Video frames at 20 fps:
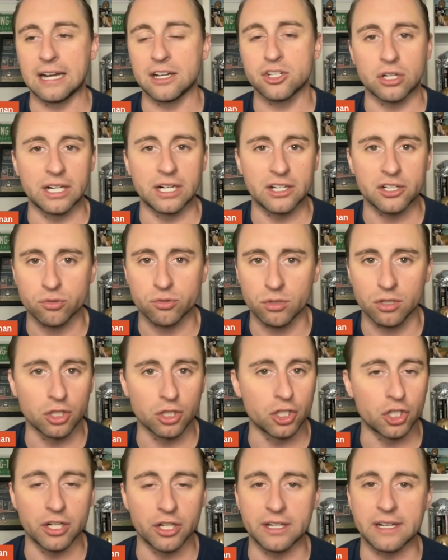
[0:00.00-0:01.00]
trying to sort of
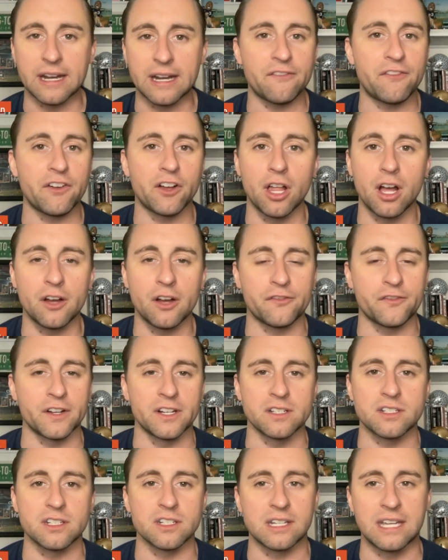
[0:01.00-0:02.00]
learn an NFL
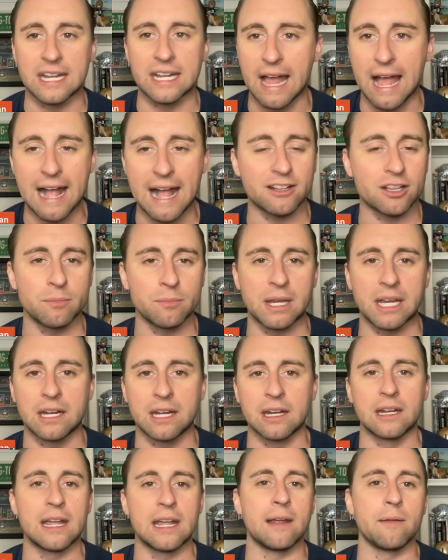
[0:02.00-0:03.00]
offense and get
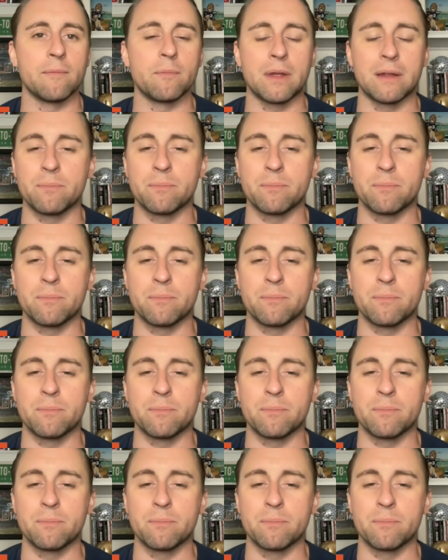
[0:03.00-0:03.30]
acclimated and